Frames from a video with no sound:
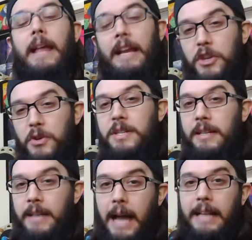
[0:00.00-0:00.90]
that you
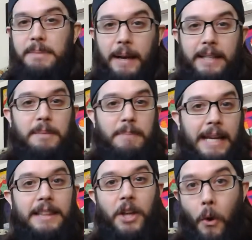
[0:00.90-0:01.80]
did not expect to
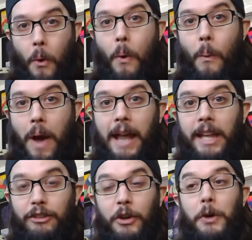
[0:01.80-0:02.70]
make it the whole way
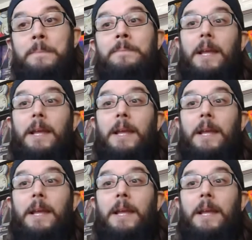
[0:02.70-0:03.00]
through.